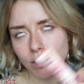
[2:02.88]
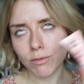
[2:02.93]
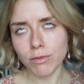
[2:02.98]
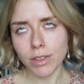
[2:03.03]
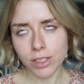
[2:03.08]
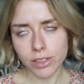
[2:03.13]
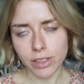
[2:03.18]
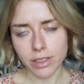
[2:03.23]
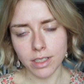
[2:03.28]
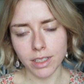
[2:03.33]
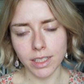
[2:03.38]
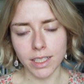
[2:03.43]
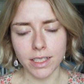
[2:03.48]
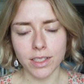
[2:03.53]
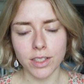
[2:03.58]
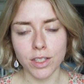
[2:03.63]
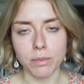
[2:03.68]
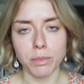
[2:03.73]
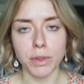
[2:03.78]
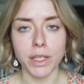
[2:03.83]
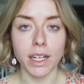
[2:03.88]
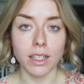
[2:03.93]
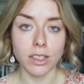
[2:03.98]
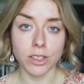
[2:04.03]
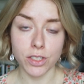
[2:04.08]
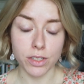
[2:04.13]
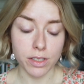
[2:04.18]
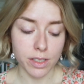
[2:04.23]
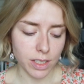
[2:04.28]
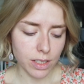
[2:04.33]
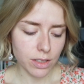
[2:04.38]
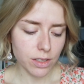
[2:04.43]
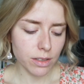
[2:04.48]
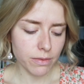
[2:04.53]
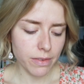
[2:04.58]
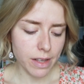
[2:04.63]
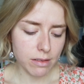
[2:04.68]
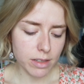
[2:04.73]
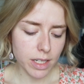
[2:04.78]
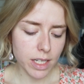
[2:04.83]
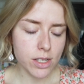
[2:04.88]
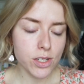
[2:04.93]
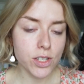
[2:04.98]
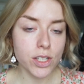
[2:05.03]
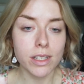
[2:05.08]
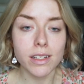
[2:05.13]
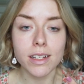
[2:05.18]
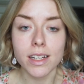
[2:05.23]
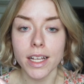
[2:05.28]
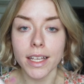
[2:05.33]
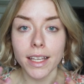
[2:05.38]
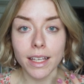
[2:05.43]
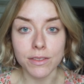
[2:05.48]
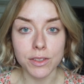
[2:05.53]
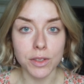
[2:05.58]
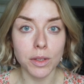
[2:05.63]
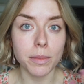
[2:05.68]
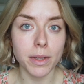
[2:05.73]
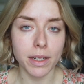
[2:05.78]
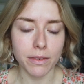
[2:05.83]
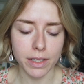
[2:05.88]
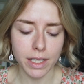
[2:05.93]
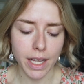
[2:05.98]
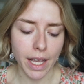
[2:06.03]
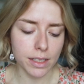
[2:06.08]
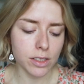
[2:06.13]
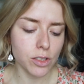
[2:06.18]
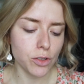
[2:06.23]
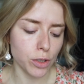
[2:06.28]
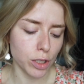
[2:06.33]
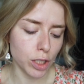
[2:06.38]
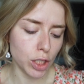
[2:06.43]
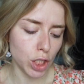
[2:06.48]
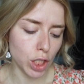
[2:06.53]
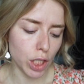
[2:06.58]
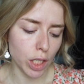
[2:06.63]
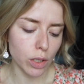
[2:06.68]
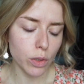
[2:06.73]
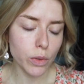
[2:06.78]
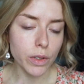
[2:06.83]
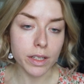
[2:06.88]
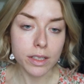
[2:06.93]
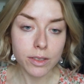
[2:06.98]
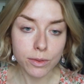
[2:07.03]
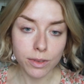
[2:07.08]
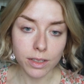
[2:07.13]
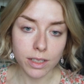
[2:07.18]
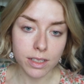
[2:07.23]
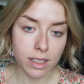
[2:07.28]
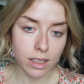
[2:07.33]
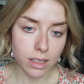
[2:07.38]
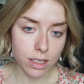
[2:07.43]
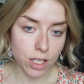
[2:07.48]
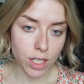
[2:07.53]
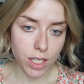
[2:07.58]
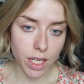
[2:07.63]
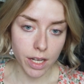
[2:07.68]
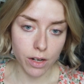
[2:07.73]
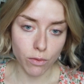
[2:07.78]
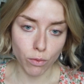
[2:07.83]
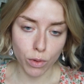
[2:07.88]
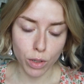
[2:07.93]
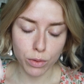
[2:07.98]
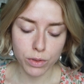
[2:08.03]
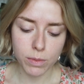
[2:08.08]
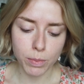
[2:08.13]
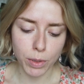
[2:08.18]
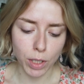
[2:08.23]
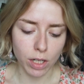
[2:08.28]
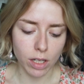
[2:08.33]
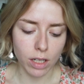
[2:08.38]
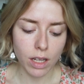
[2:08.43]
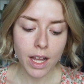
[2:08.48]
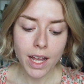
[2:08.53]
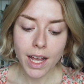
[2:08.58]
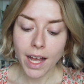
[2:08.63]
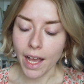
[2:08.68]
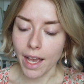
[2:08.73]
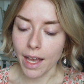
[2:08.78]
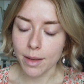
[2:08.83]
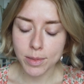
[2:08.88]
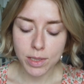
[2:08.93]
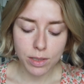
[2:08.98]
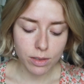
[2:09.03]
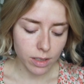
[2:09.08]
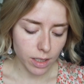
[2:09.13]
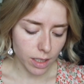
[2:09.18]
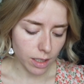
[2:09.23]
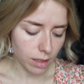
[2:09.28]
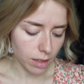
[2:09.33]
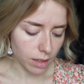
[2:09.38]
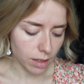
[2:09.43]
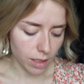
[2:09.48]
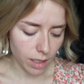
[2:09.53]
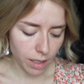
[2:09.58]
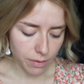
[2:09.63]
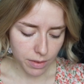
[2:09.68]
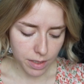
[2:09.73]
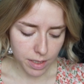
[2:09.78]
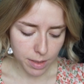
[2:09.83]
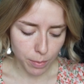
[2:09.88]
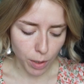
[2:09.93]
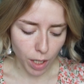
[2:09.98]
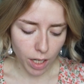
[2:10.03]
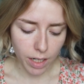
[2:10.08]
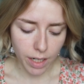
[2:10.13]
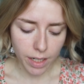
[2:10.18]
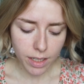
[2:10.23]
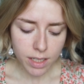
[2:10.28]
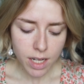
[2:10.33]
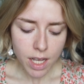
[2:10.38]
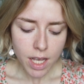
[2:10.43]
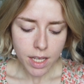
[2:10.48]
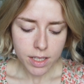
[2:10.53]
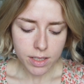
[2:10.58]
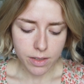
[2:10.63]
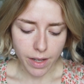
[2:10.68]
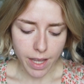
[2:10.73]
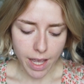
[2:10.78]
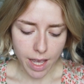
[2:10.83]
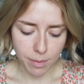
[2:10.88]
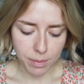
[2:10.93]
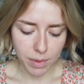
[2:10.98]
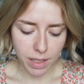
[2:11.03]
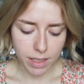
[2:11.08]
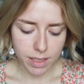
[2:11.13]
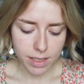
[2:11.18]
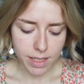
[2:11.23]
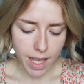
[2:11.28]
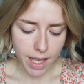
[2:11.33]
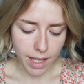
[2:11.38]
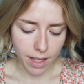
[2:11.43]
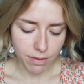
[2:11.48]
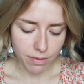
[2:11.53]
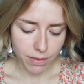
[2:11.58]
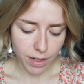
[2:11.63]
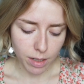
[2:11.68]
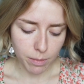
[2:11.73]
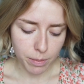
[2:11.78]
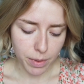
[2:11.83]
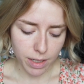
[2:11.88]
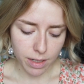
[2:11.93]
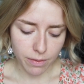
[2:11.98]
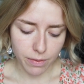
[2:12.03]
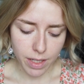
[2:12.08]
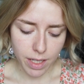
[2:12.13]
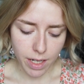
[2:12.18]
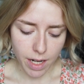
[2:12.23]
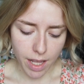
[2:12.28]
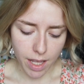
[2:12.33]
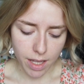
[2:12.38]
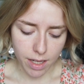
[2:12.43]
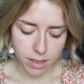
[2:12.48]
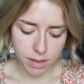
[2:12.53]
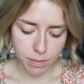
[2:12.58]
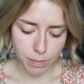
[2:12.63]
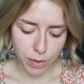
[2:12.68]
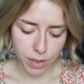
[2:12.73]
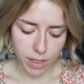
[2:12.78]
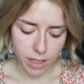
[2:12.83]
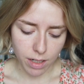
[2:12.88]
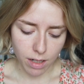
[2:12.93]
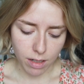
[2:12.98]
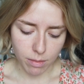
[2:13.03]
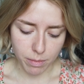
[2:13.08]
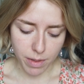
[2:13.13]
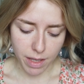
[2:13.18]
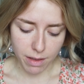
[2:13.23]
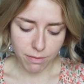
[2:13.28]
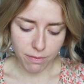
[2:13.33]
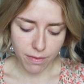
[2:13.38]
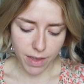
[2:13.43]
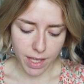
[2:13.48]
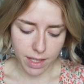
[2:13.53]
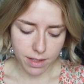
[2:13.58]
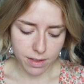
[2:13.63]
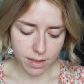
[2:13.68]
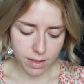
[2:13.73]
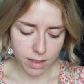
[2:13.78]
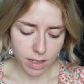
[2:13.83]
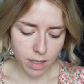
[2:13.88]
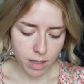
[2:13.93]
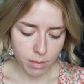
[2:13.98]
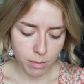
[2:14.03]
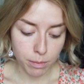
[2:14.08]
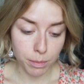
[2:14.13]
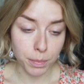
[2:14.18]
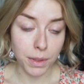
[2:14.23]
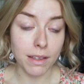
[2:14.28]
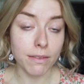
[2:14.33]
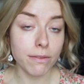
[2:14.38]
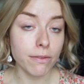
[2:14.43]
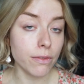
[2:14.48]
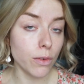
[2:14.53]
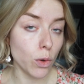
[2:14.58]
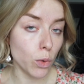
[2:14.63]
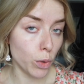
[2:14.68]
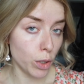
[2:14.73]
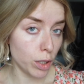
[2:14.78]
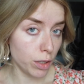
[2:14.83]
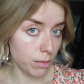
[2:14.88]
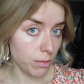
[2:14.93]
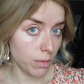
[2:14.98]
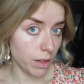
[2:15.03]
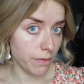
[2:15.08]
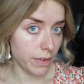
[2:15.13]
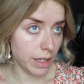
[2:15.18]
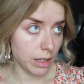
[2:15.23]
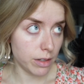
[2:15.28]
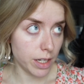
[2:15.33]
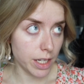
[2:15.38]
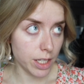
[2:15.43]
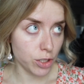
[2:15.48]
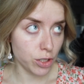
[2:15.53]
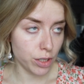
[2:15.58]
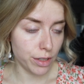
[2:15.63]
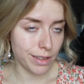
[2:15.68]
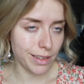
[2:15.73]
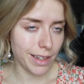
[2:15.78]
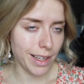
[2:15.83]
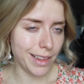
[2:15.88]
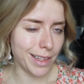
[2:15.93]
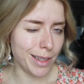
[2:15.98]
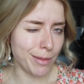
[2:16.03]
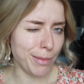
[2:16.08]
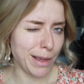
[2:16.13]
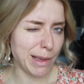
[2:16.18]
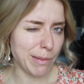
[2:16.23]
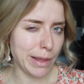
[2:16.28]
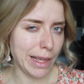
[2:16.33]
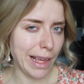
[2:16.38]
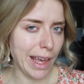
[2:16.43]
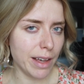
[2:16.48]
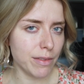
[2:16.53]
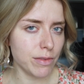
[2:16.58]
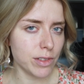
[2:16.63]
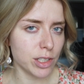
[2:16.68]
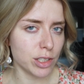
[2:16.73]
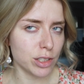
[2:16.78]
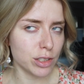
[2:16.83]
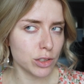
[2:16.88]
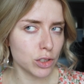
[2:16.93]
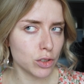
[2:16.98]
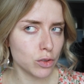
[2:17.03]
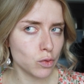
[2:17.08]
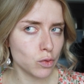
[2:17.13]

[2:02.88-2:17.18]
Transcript: Originally it's to put underneath your foundation and it gives you a bit of an extra glow. This one is in the shade Rose Pearl. I absolutely love this product, so I am going to take a fair bit of it and put it on my face before the foundation and then maybe after,